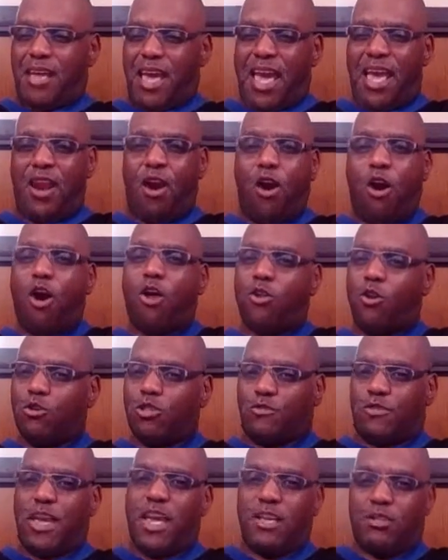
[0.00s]
And all
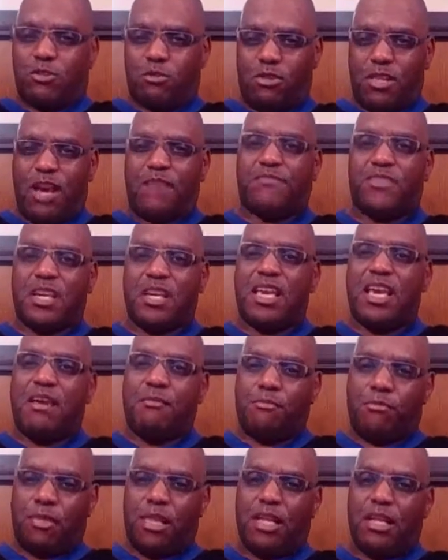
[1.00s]
those fans who left the
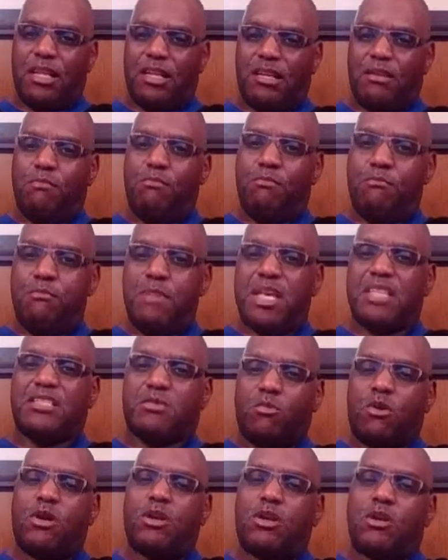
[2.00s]
game
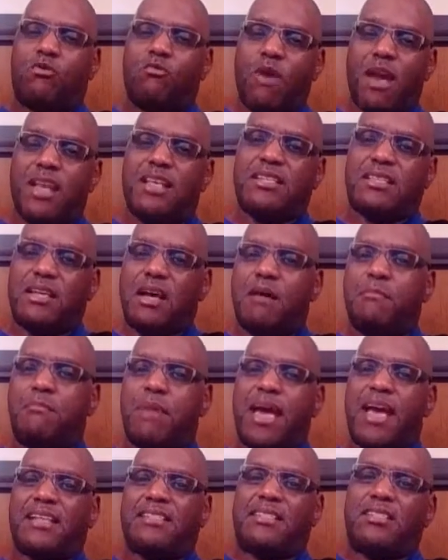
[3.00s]
missed one of the greatest
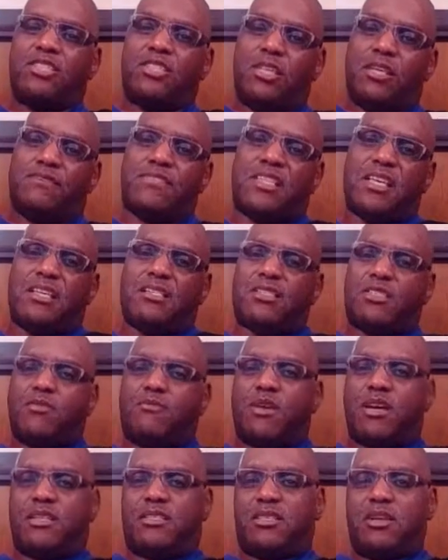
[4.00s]
comebacks in Chiefs
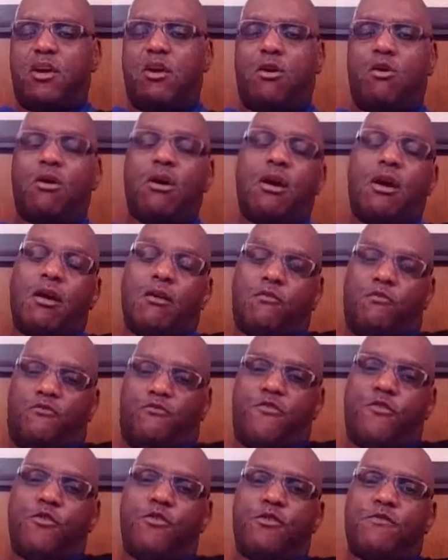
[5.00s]
history. So,
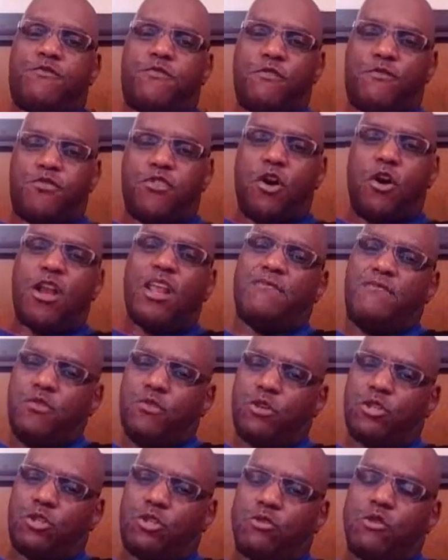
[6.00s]
food for thought. If
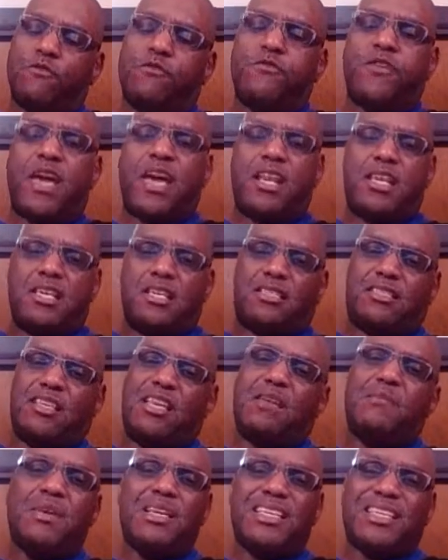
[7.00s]
you're a true fan of your
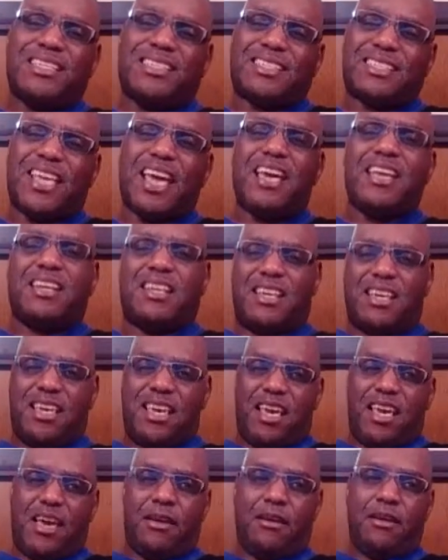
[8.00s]
team, you stay to
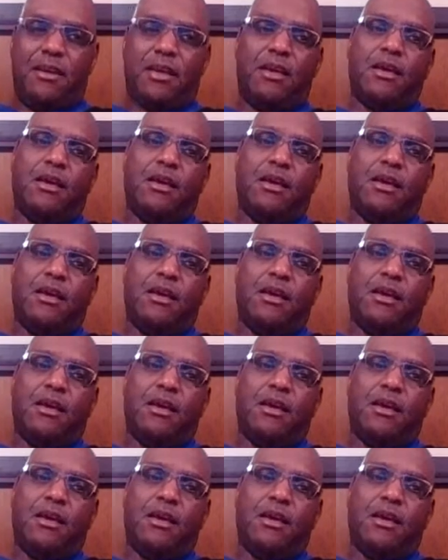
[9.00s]
the end.